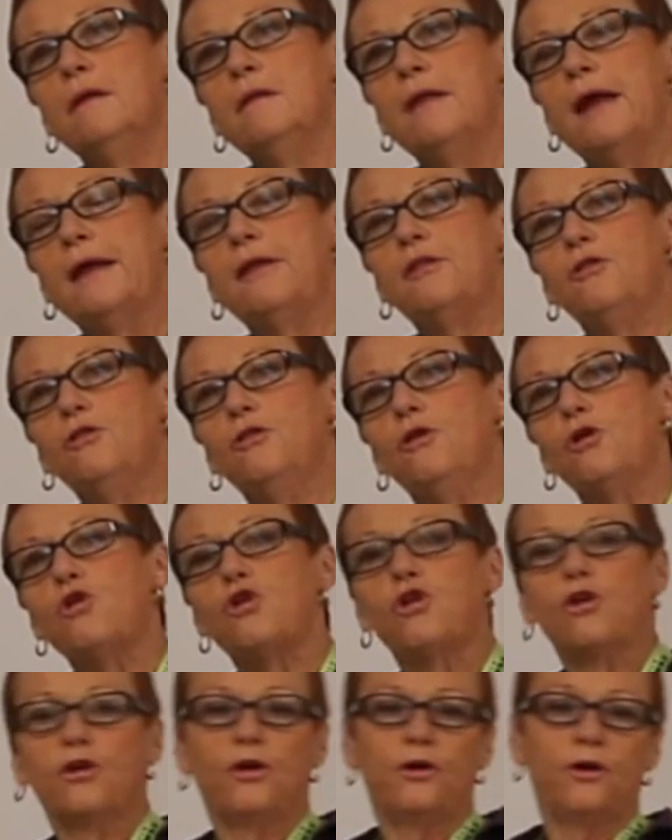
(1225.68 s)
like the
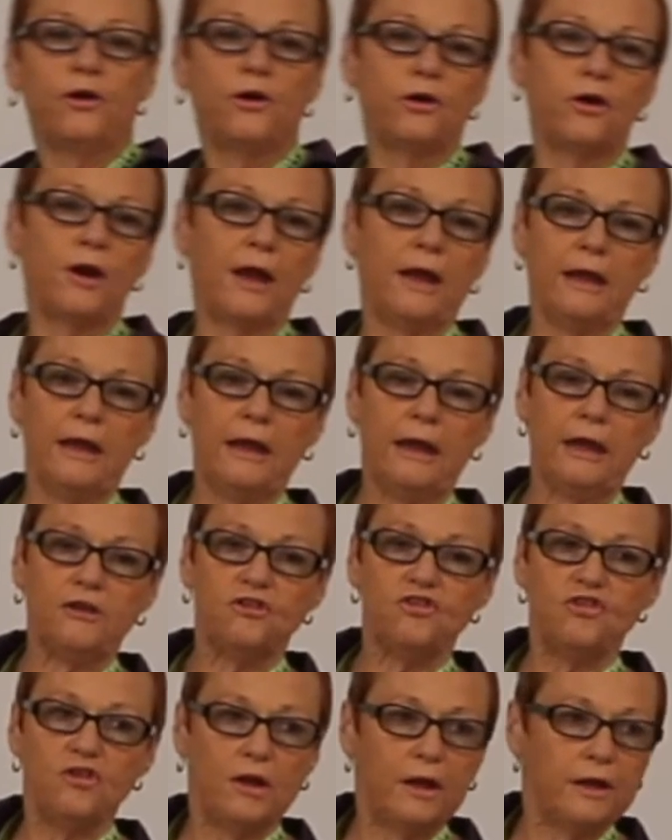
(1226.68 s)
sugar
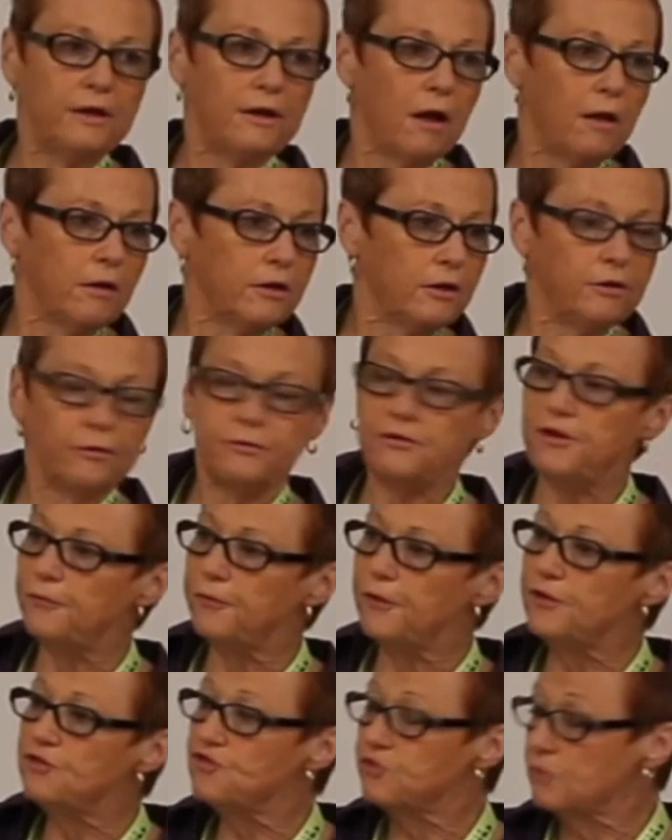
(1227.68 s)
in your
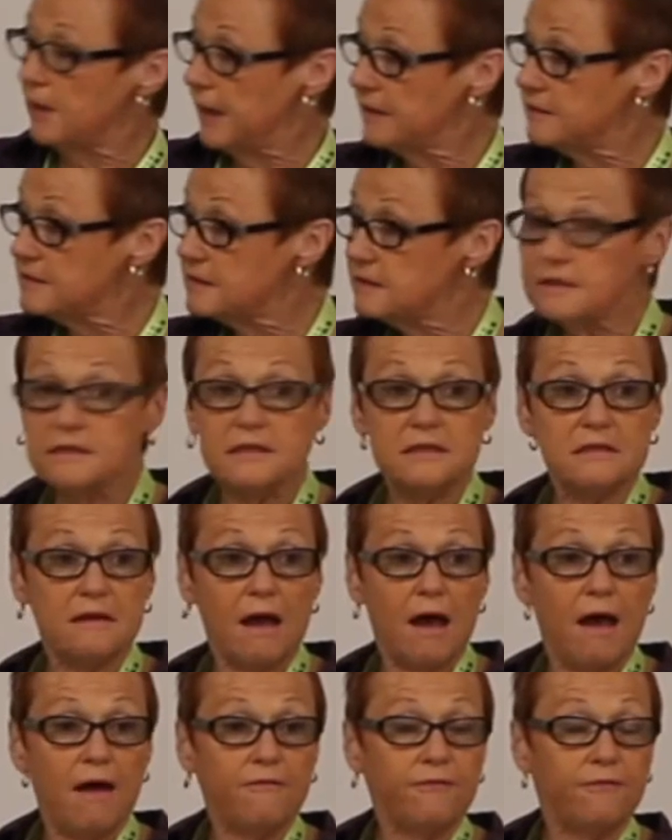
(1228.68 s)
different drinks and
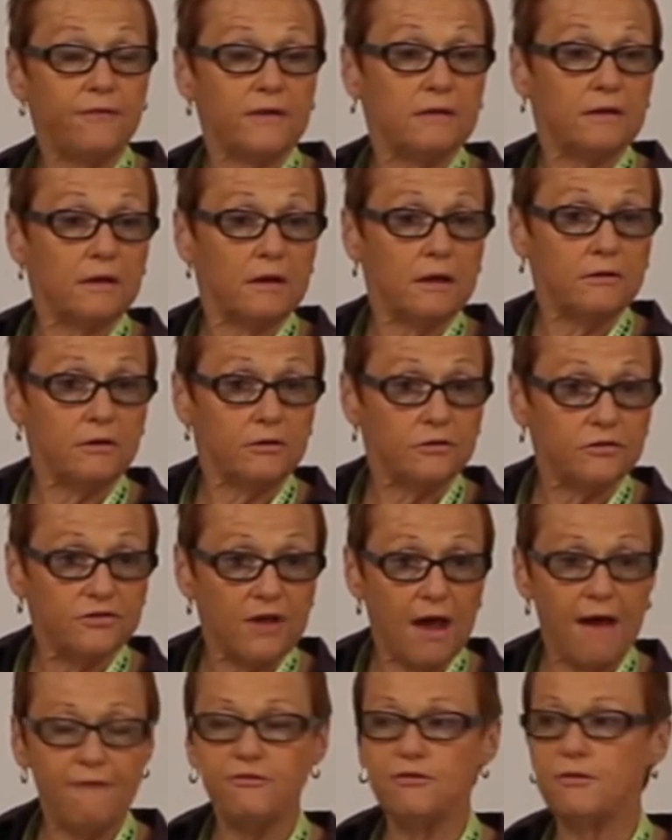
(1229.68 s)
stuff, and in your
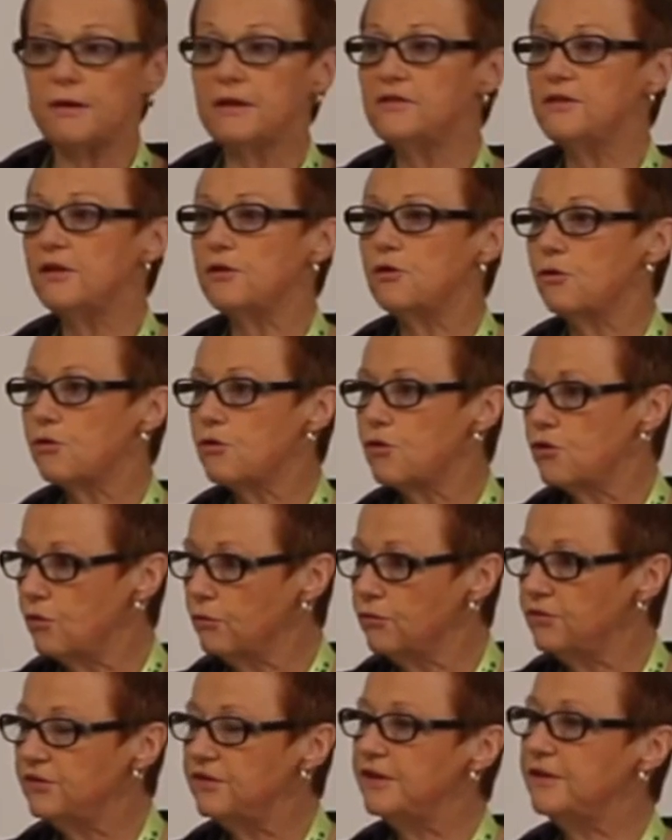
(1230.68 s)
soft drinks and your
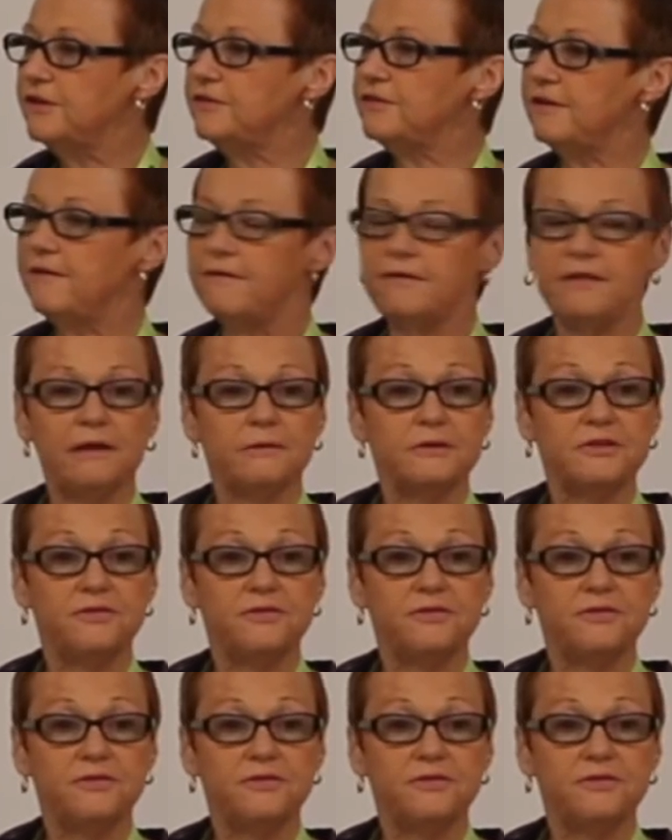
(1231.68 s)
juices and everything.